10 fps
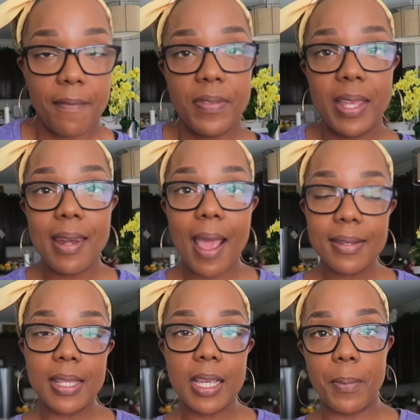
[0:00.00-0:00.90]
The
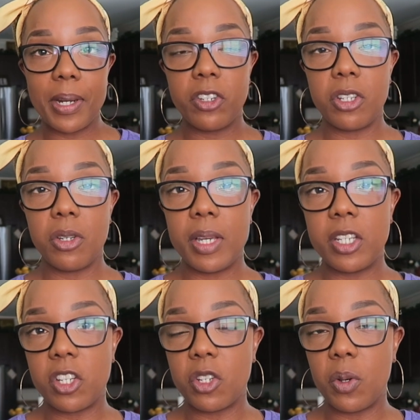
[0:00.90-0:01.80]
next thing I'm gonna do
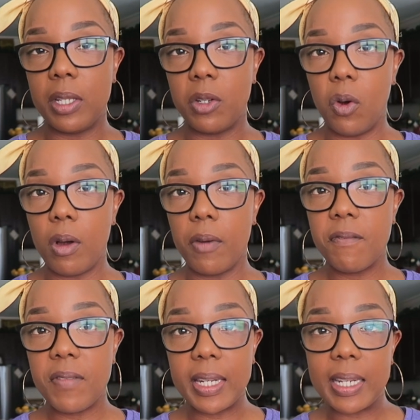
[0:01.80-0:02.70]
is just do a little
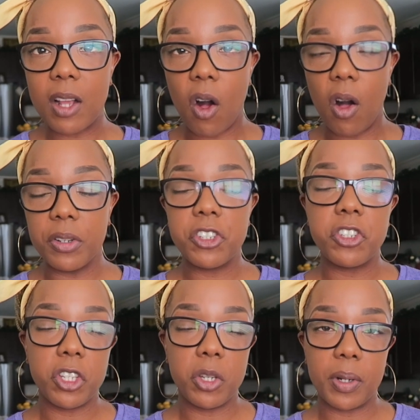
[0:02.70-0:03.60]
Finland haul to
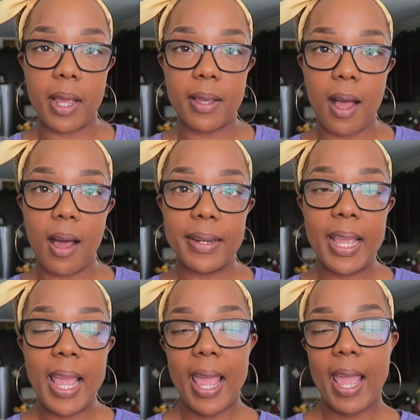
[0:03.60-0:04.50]
show you what I got
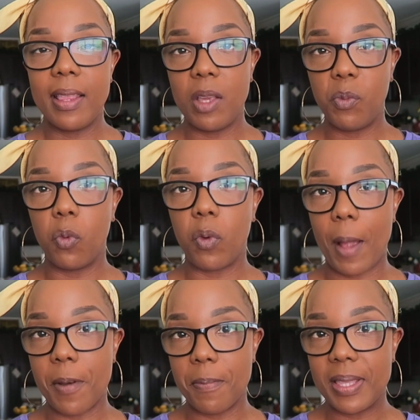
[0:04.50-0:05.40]
and then we'll
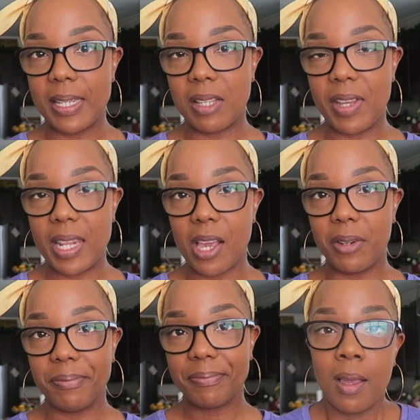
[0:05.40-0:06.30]
wrap up this
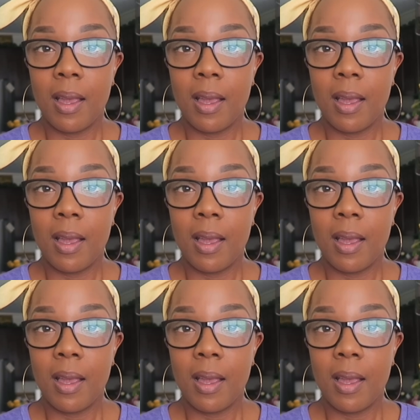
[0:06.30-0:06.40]
video.